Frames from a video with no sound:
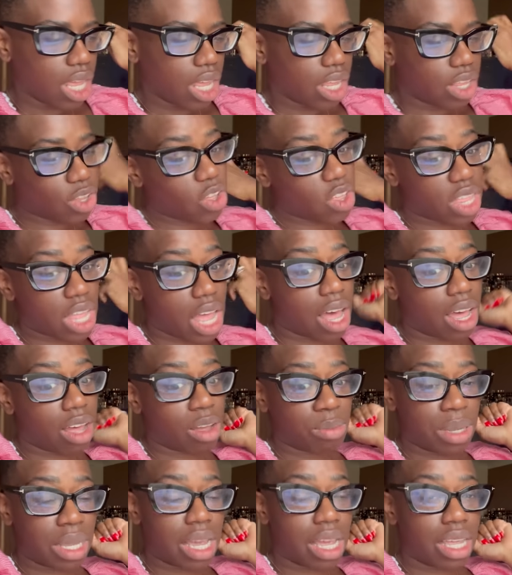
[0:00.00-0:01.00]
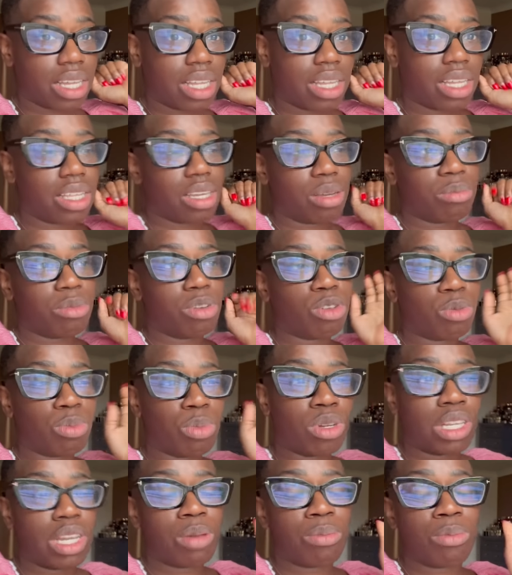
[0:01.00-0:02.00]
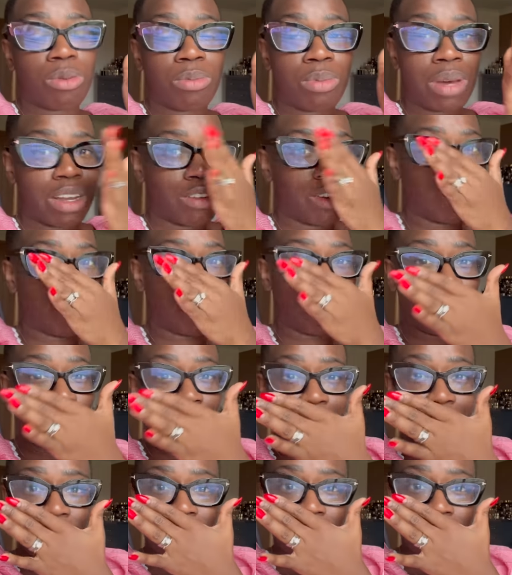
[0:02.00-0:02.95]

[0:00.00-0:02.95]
Not that I'll be getting anything because Bode bought my Christmas present